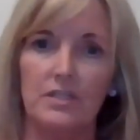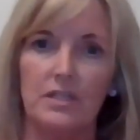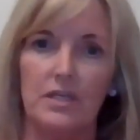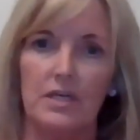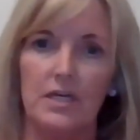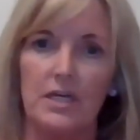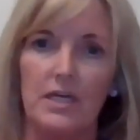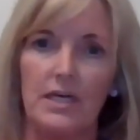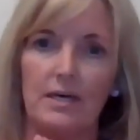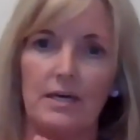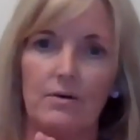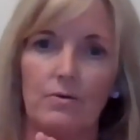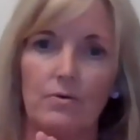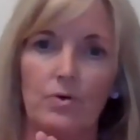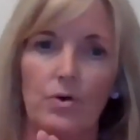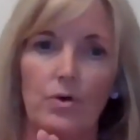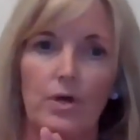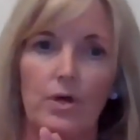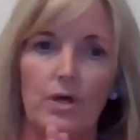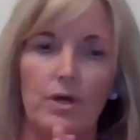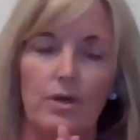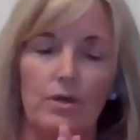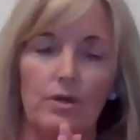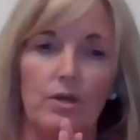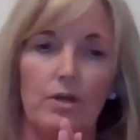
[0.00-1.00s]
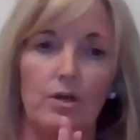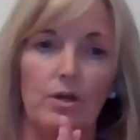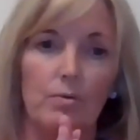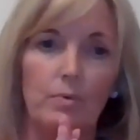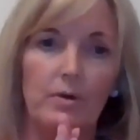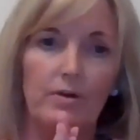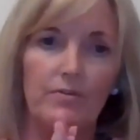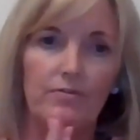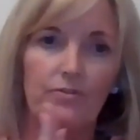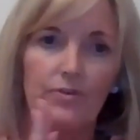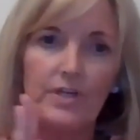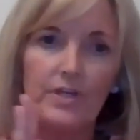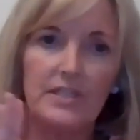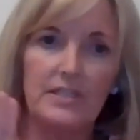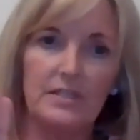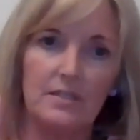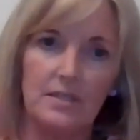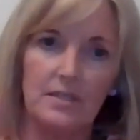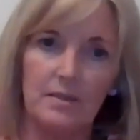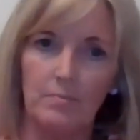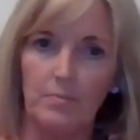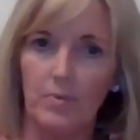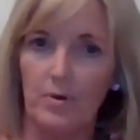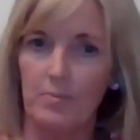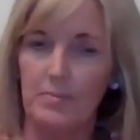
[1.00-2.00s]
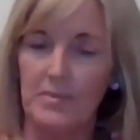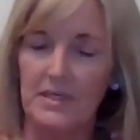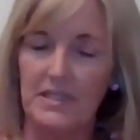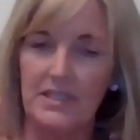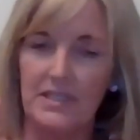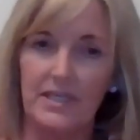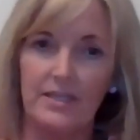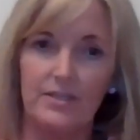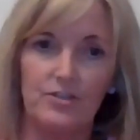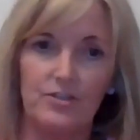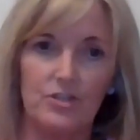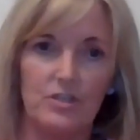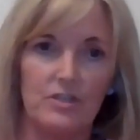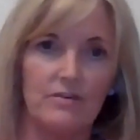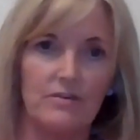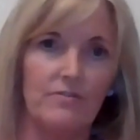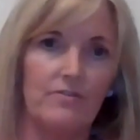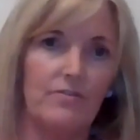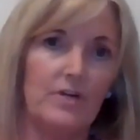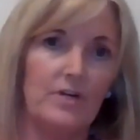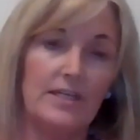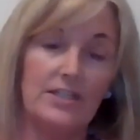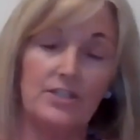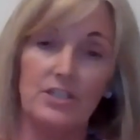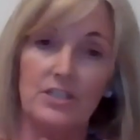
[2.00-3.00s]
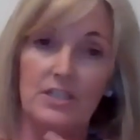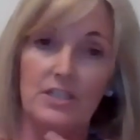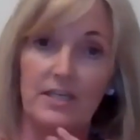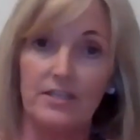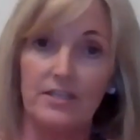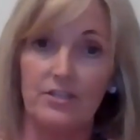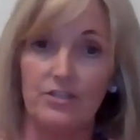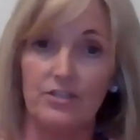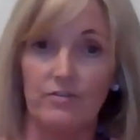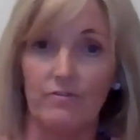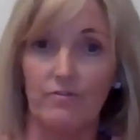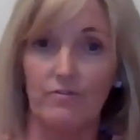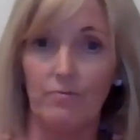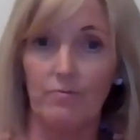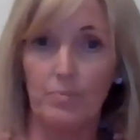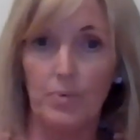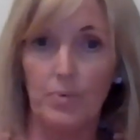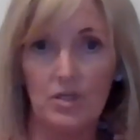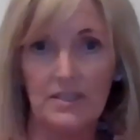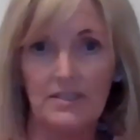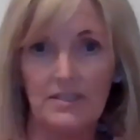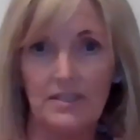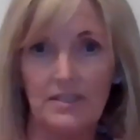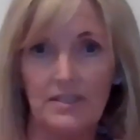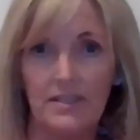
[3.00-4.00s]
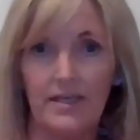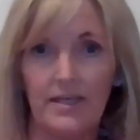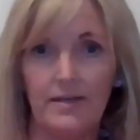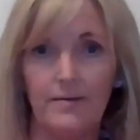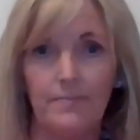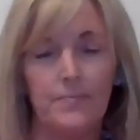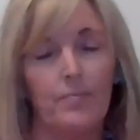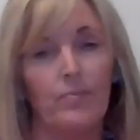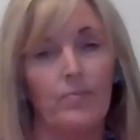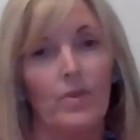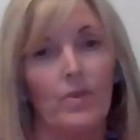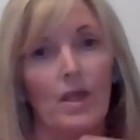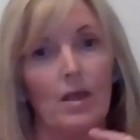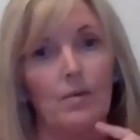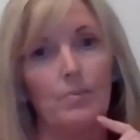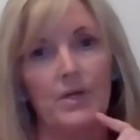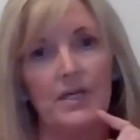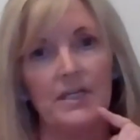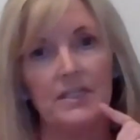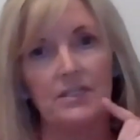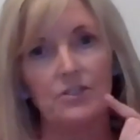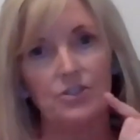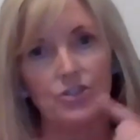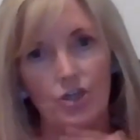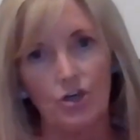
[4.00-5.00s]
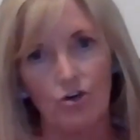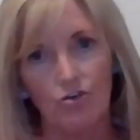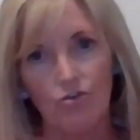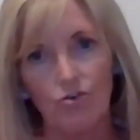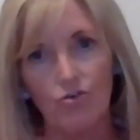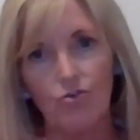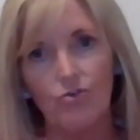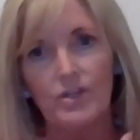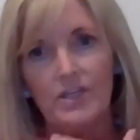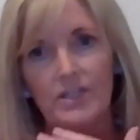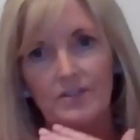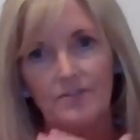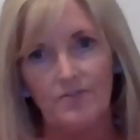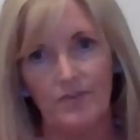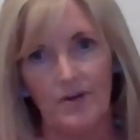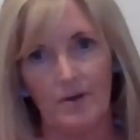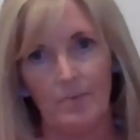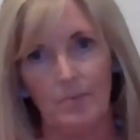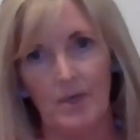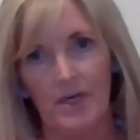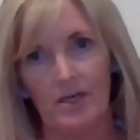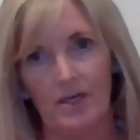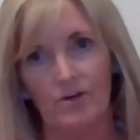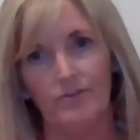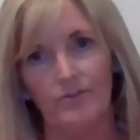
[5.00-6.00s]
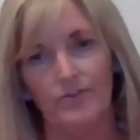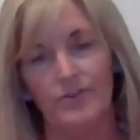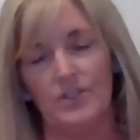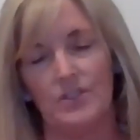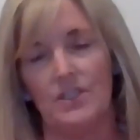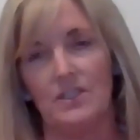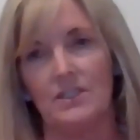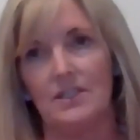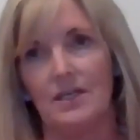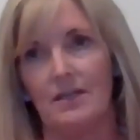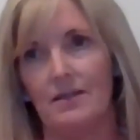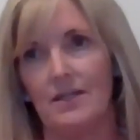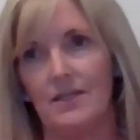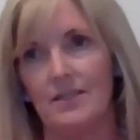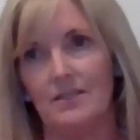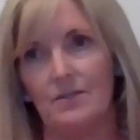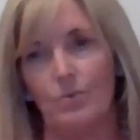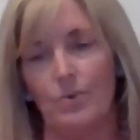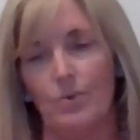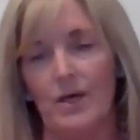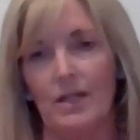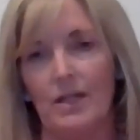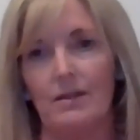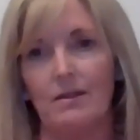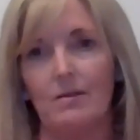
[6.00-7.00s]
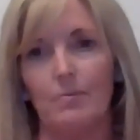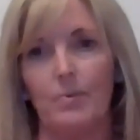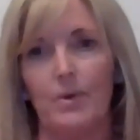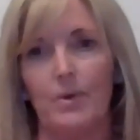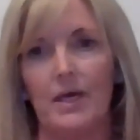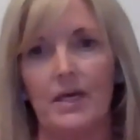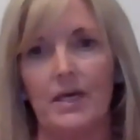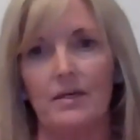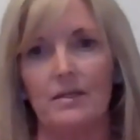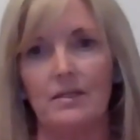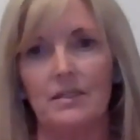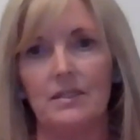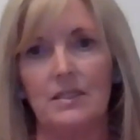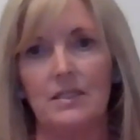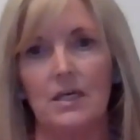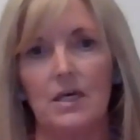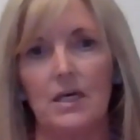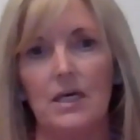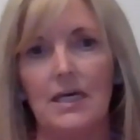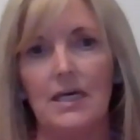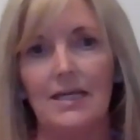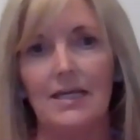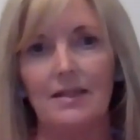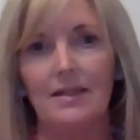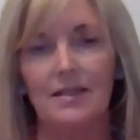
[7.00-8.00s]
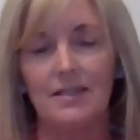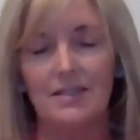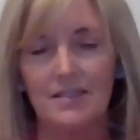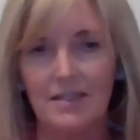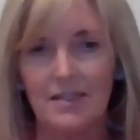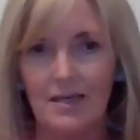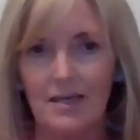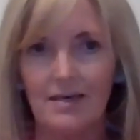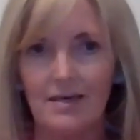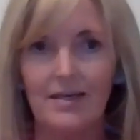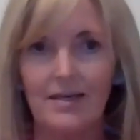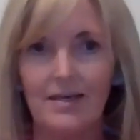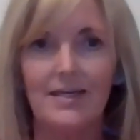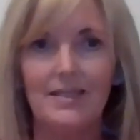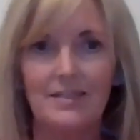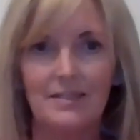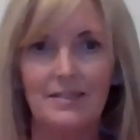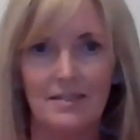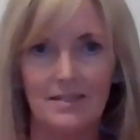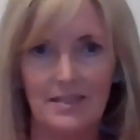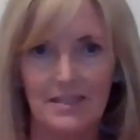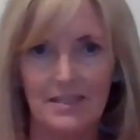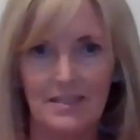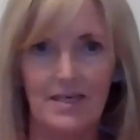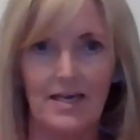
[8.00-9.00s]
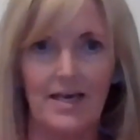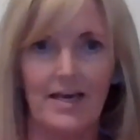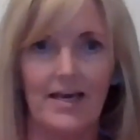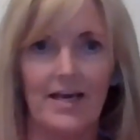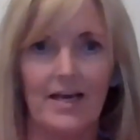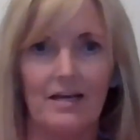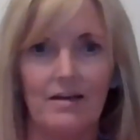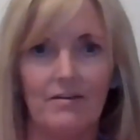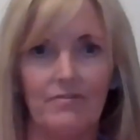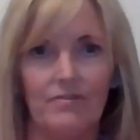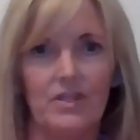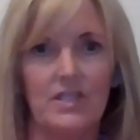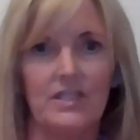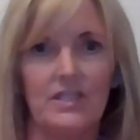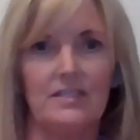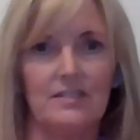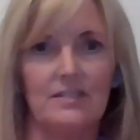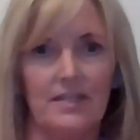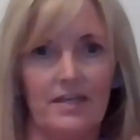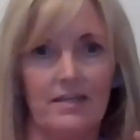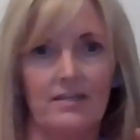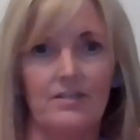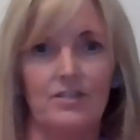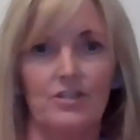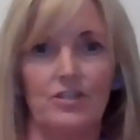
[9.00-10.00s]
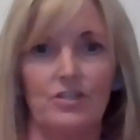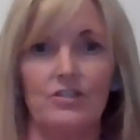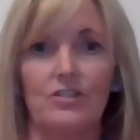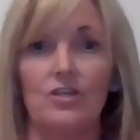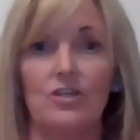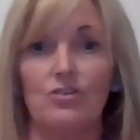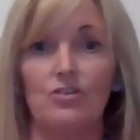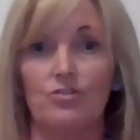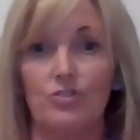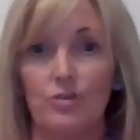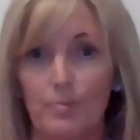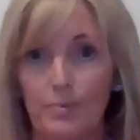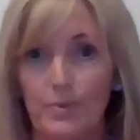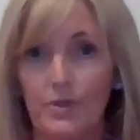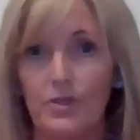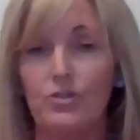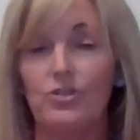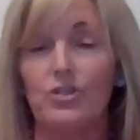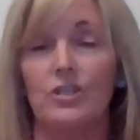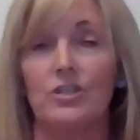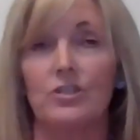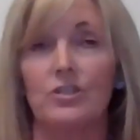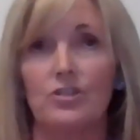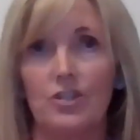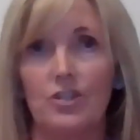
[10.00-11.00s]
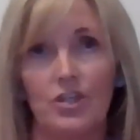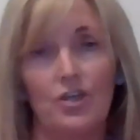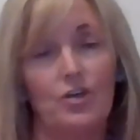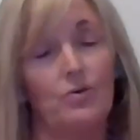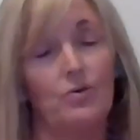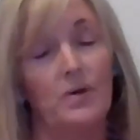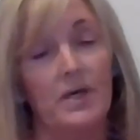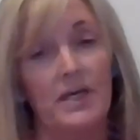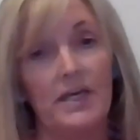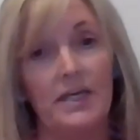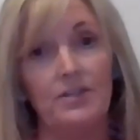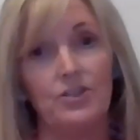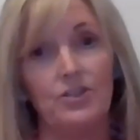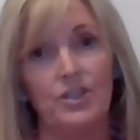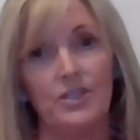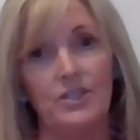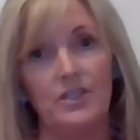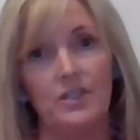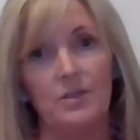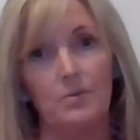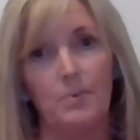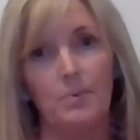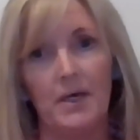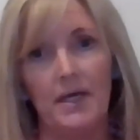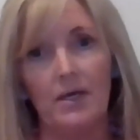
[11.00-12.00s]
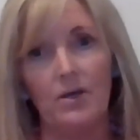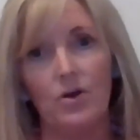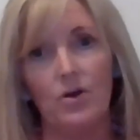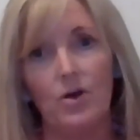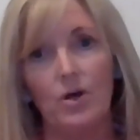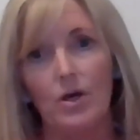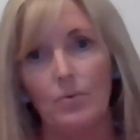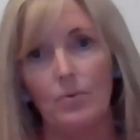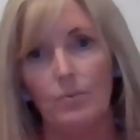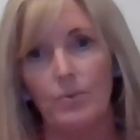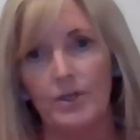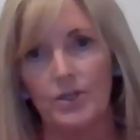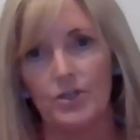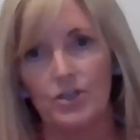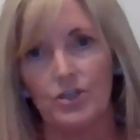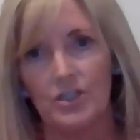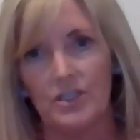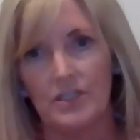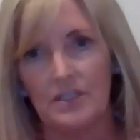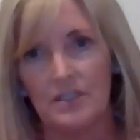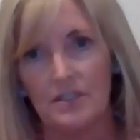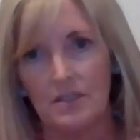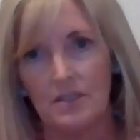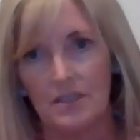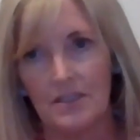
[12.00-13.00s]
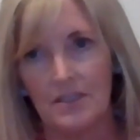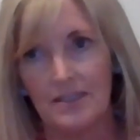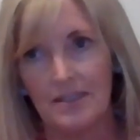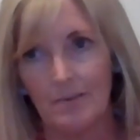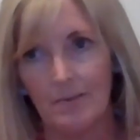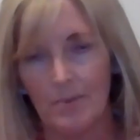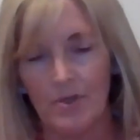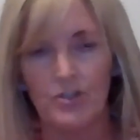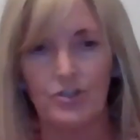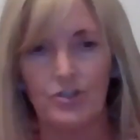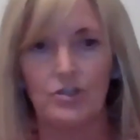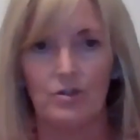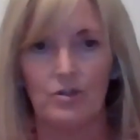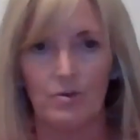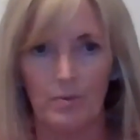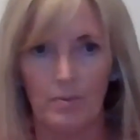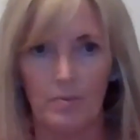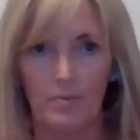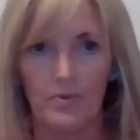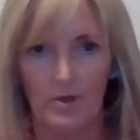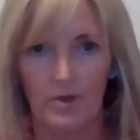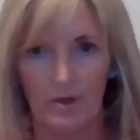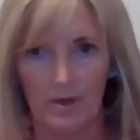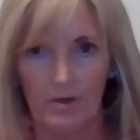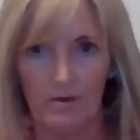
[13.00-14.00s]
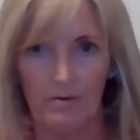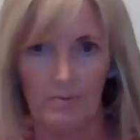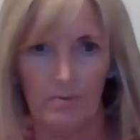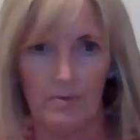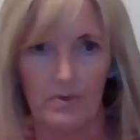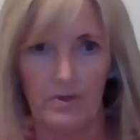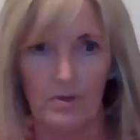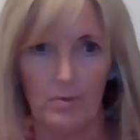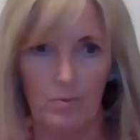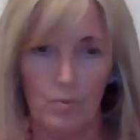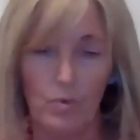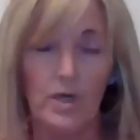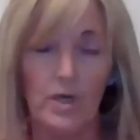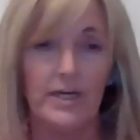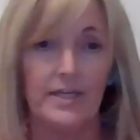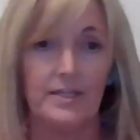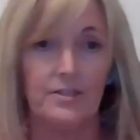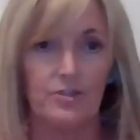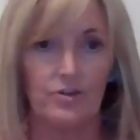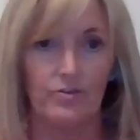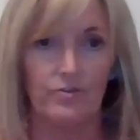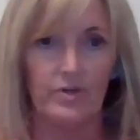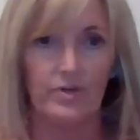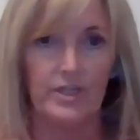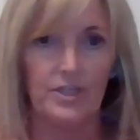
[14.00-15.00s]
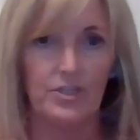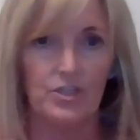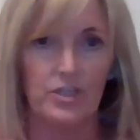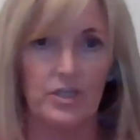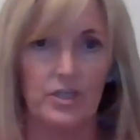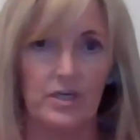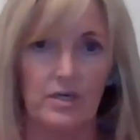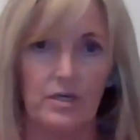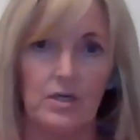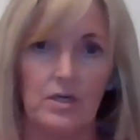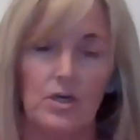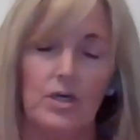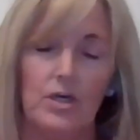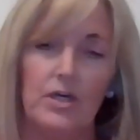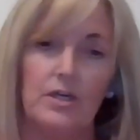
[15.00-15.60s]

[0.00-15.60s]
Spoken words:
And now, we've recent implementation of legislative policy, but it's to grow these family offices and this wealth, because the size and scale of this sector's contribution to the UAE GDP, which is similar to the wider region.